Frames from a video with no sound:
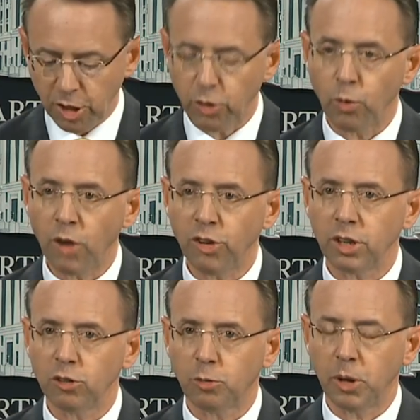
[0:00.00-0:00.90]
The
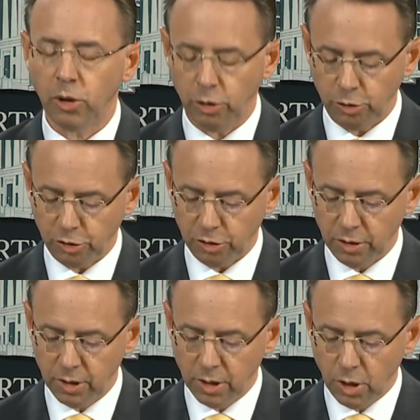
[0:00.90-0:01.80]
Russian
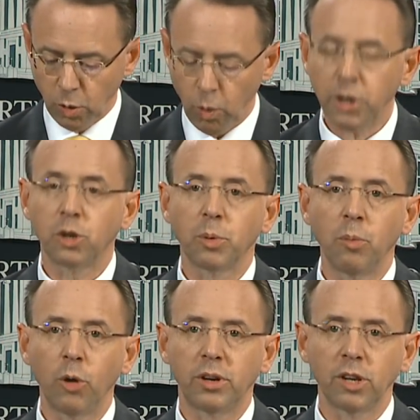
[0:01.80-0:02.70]
conspirators want to
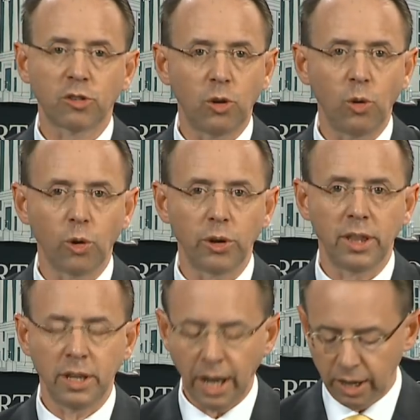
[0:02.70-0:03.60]
promote discord
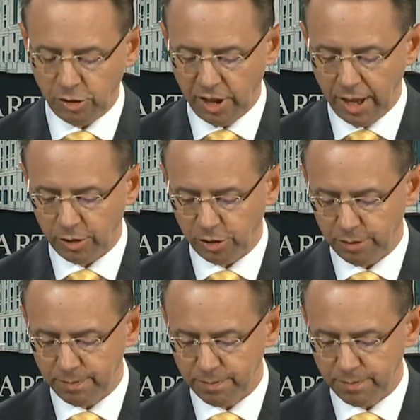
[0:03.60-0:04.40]
in the United States.